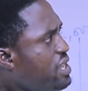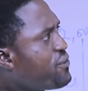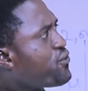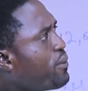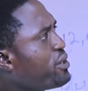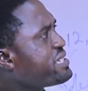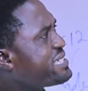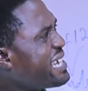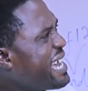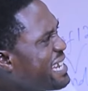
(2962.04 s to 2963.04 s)
If
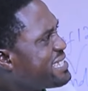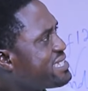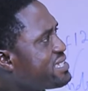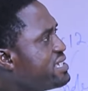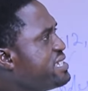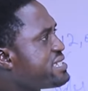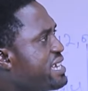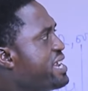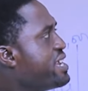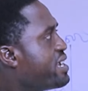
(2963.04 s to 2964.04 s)
commodity X is
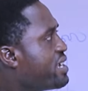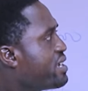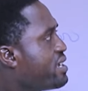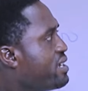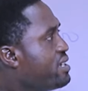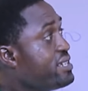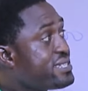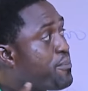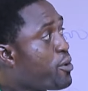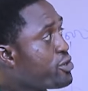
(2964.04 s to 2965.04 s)
A, is
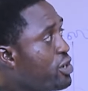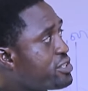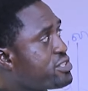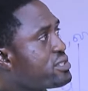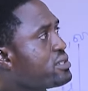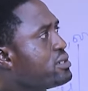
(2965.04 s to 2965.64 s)
a byproduct